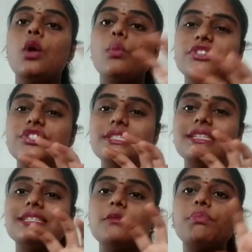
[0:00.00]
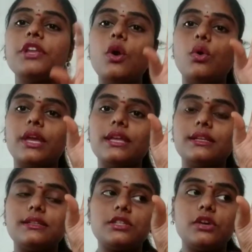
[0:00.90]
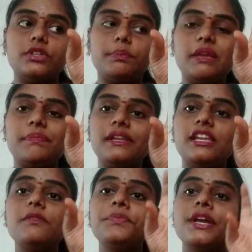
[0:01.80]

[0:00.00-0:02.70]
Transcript: We just simply, okay, that is how the people live,